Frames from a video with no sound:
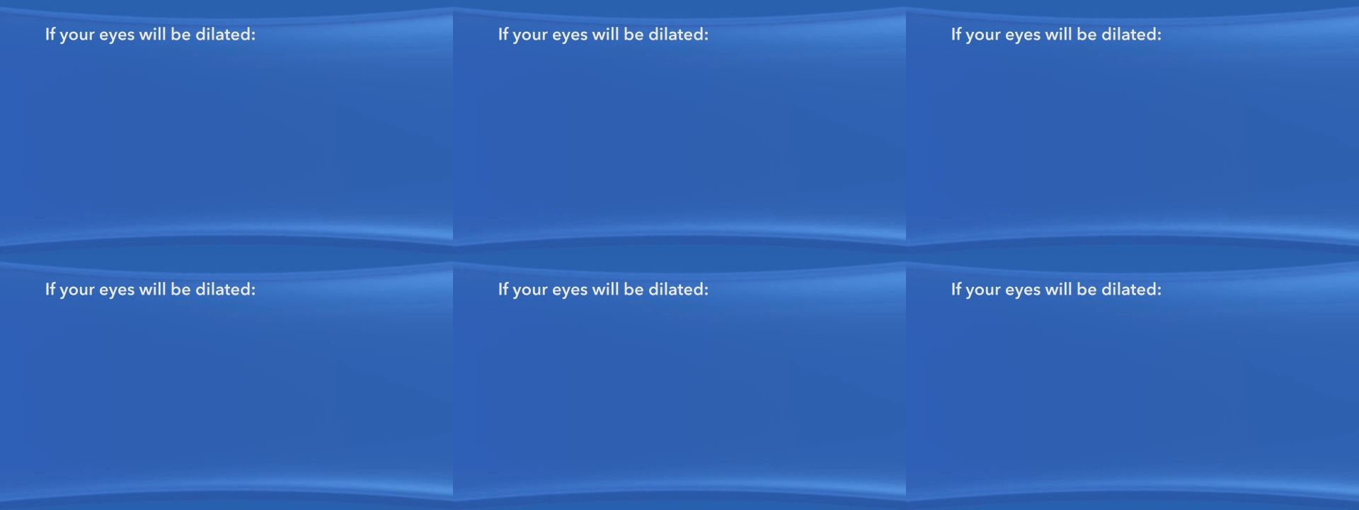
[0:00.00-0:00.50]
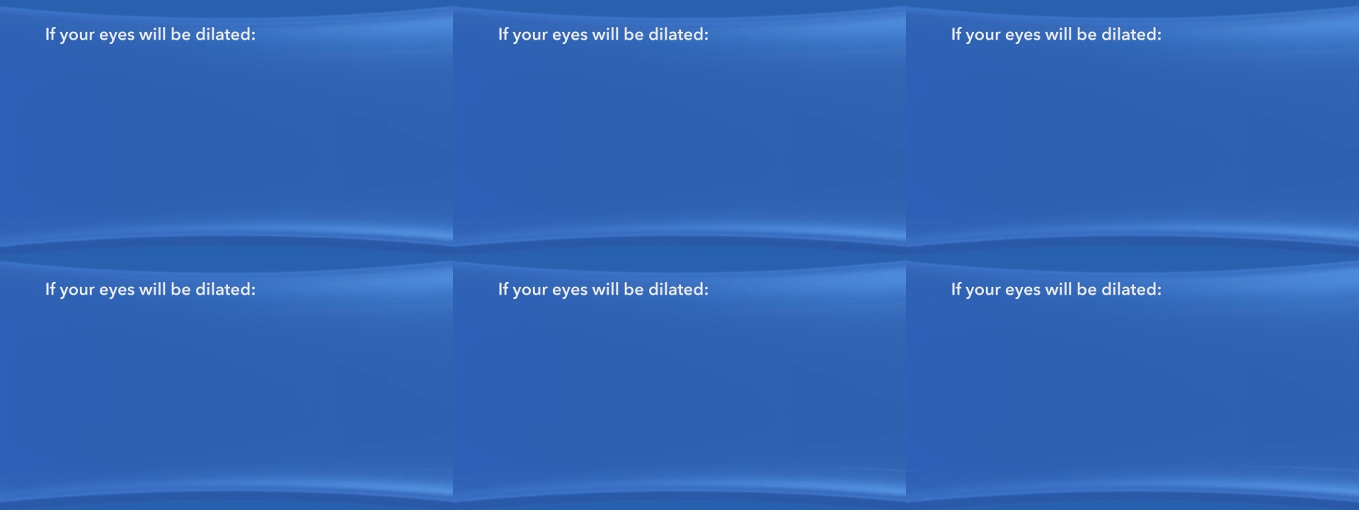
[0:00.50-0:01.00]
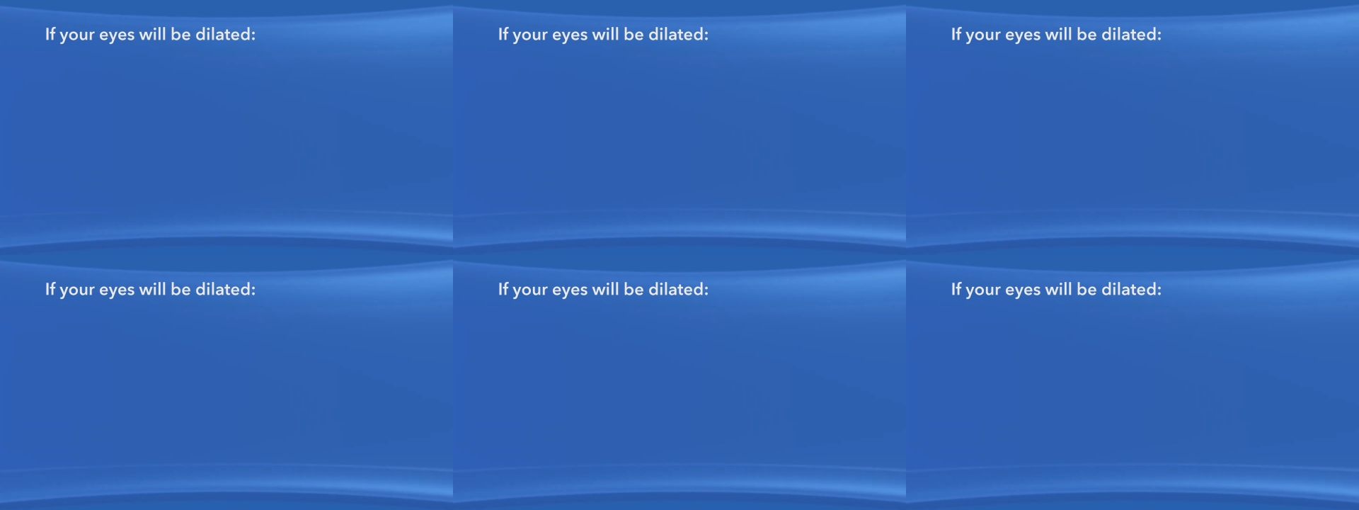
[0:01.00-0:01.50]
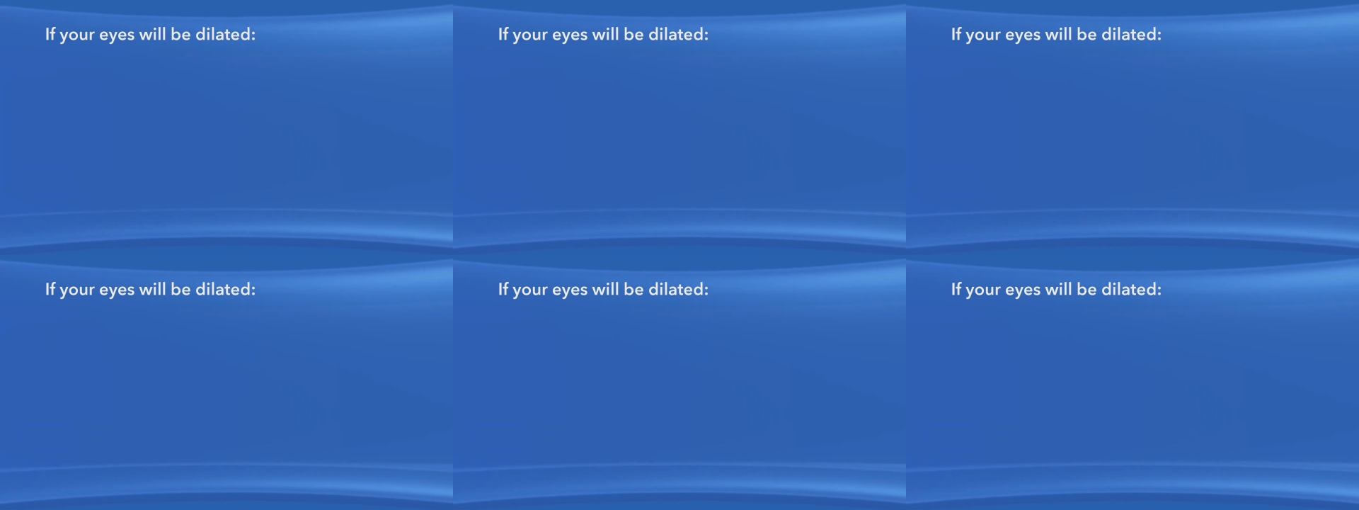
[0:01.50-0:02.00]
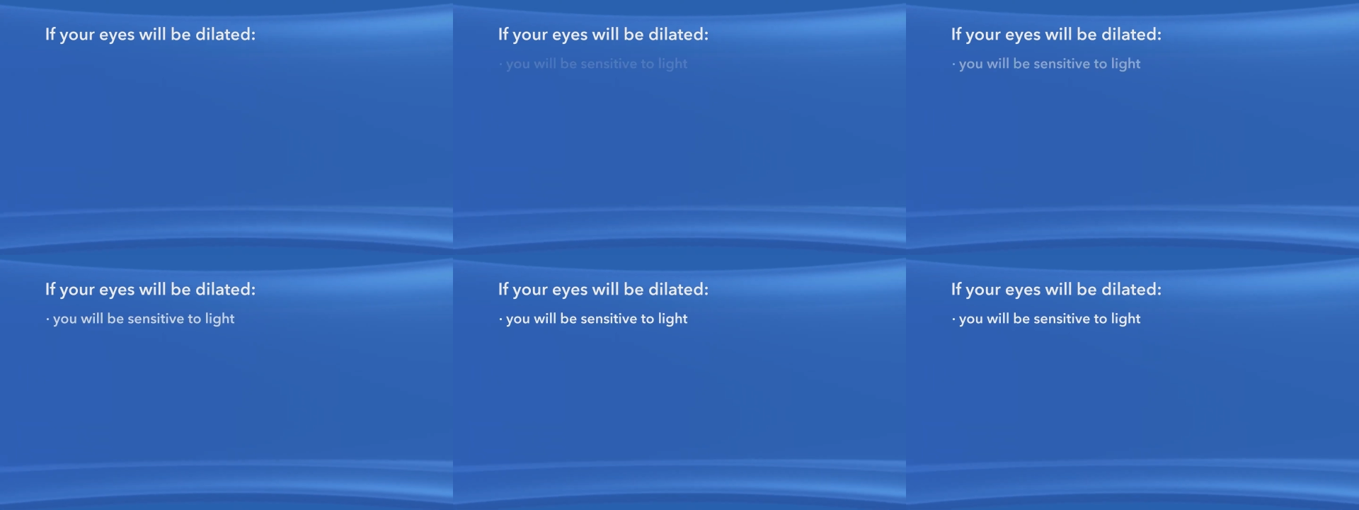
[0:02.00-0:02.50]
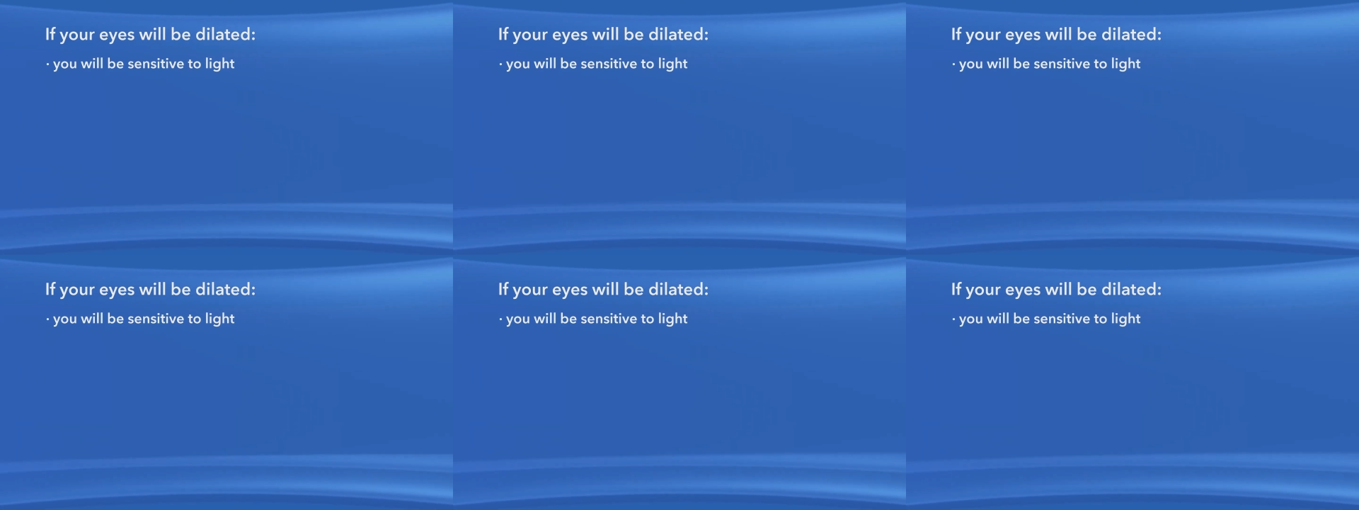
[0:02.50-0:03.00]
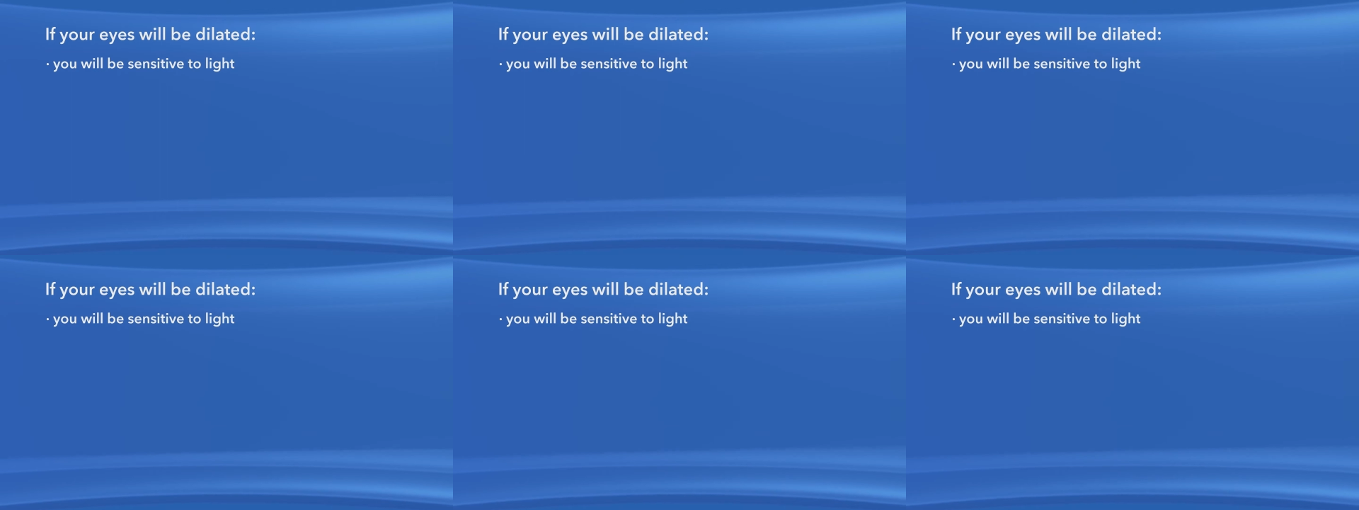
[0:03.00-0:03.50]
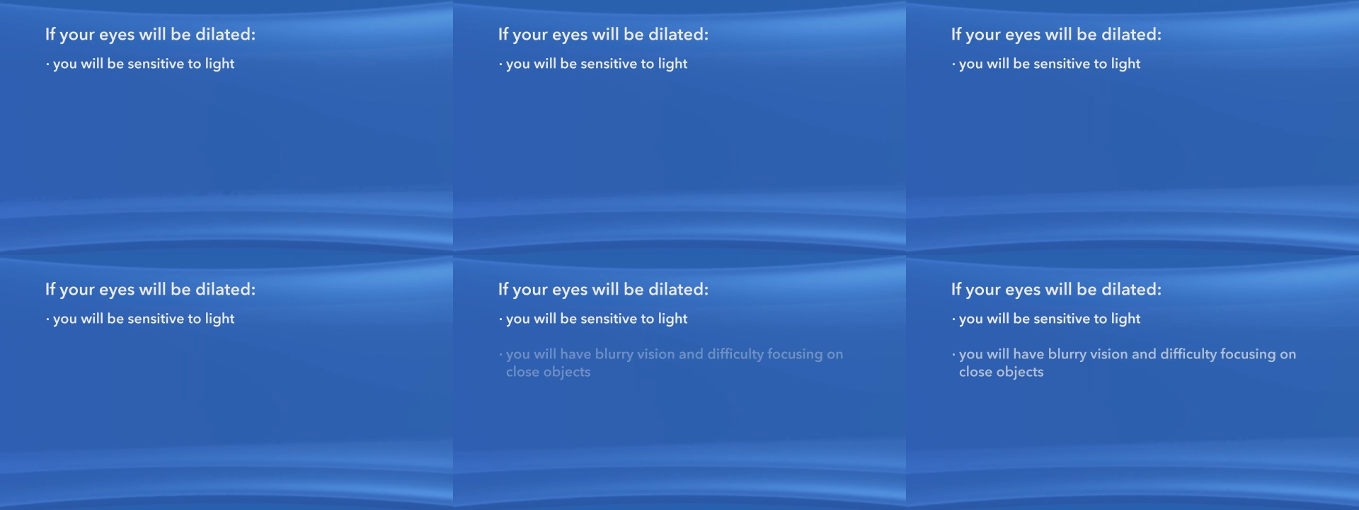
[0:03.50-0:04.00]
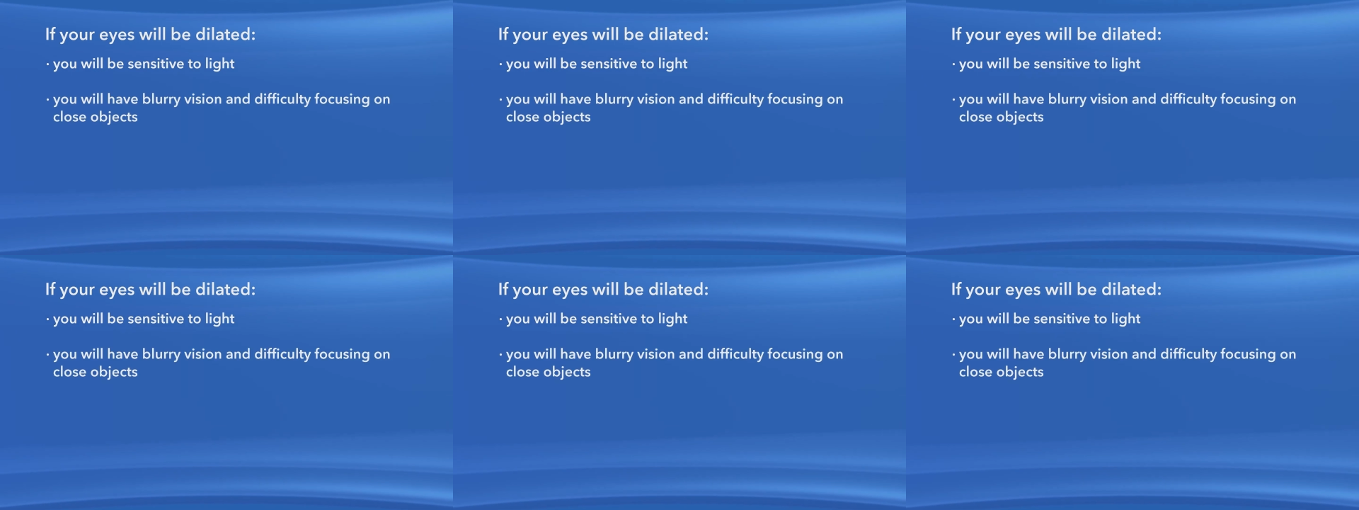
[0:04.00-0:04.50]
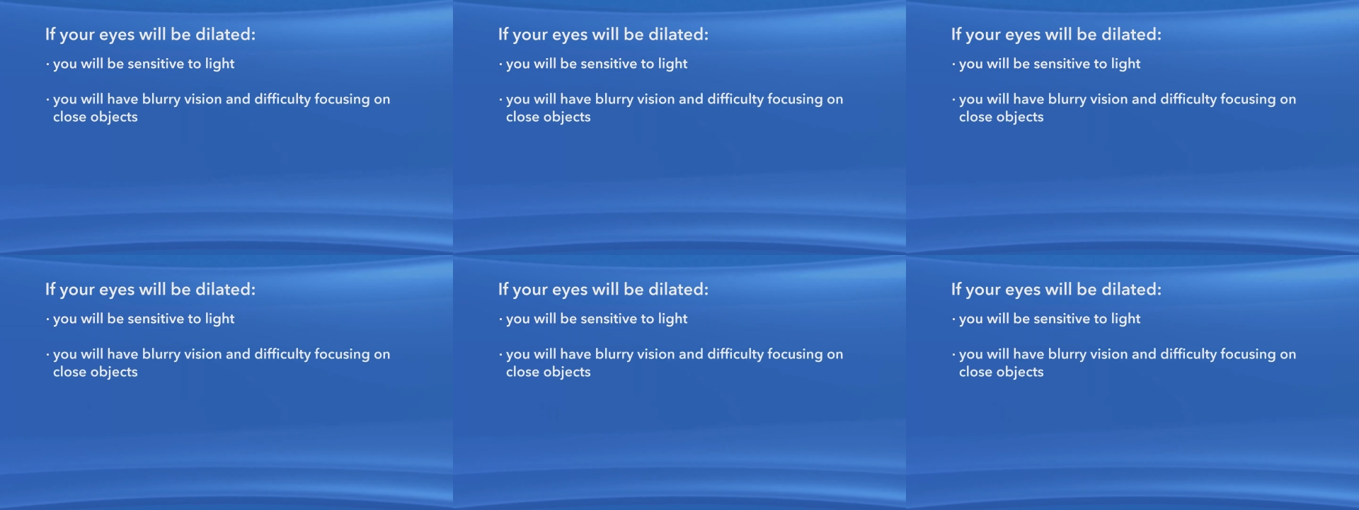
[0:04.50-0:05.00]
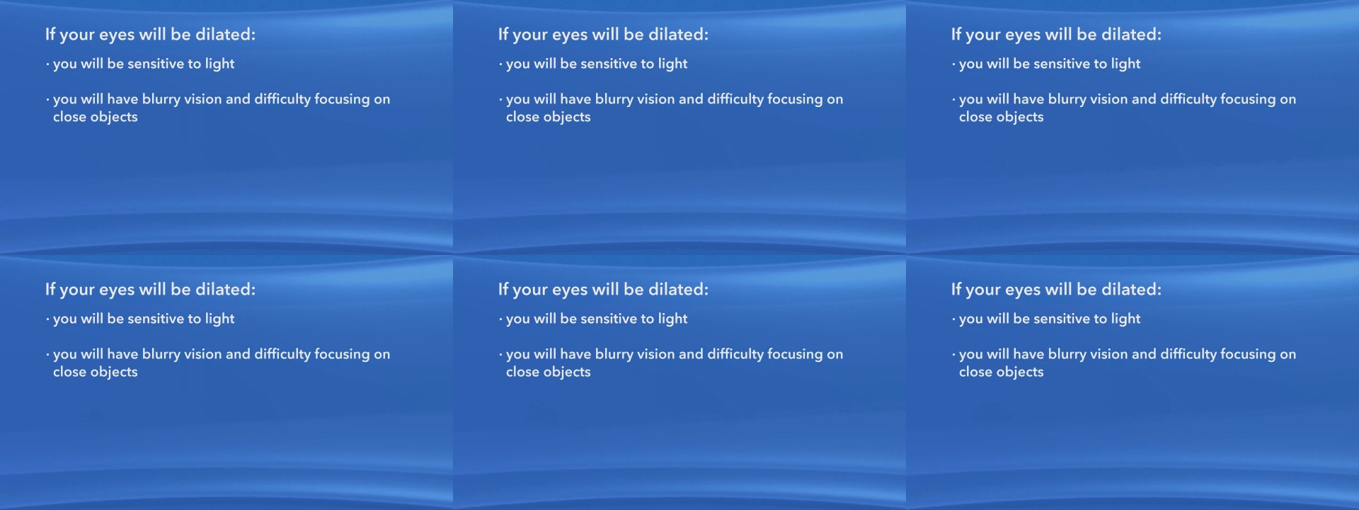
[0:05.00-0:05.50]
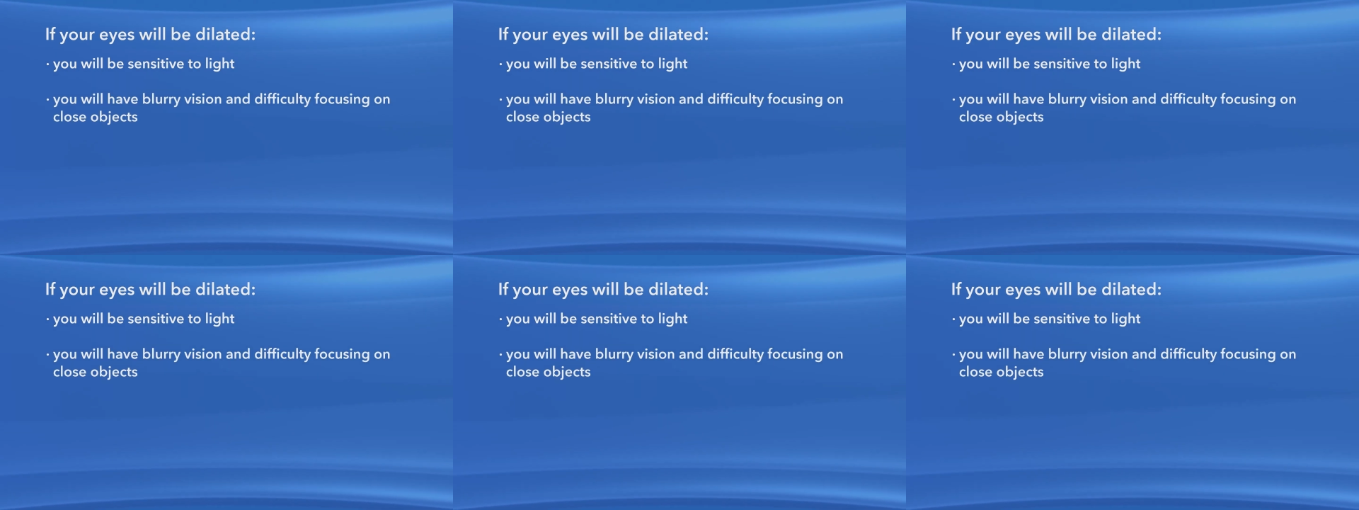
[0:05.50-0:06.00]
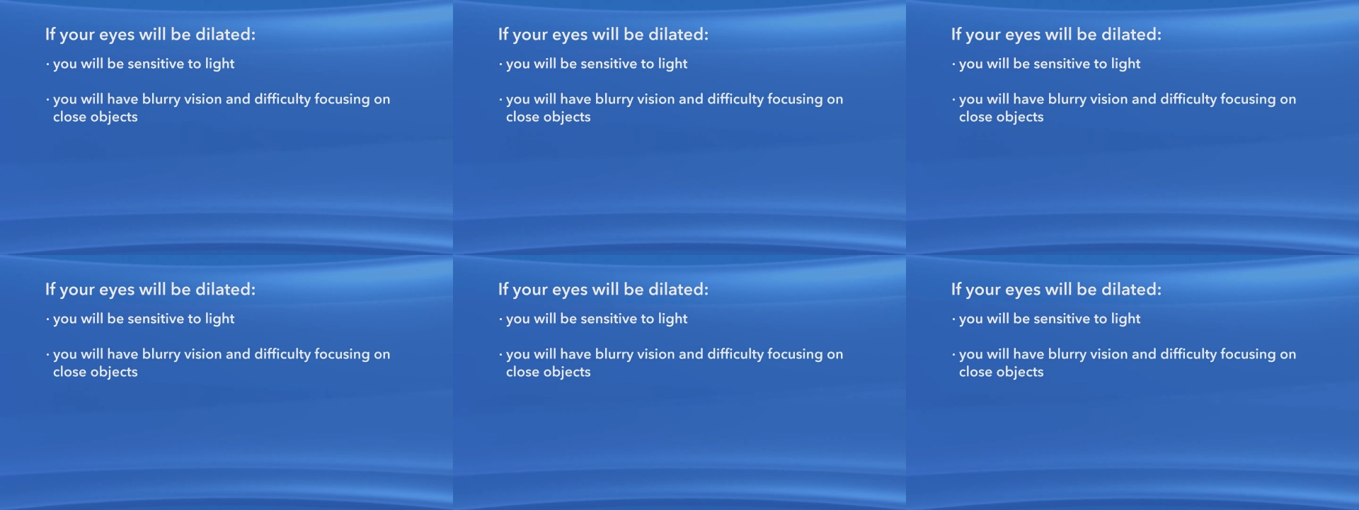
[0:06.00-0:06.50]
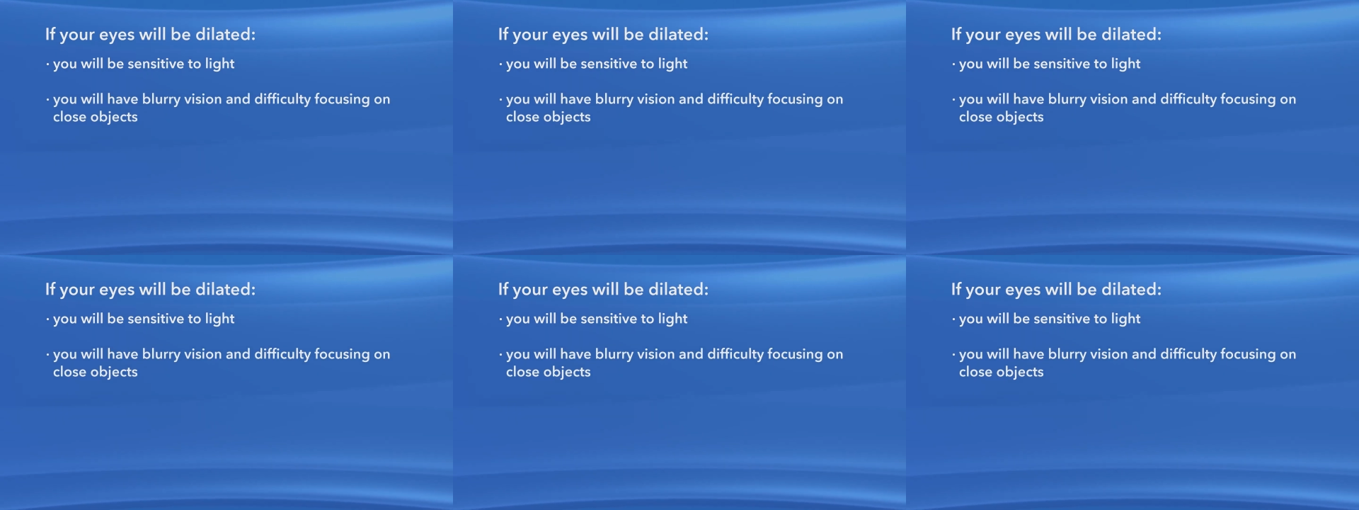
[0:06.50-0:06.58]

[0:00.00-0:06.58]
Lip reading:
Nobody's mouth can be seen.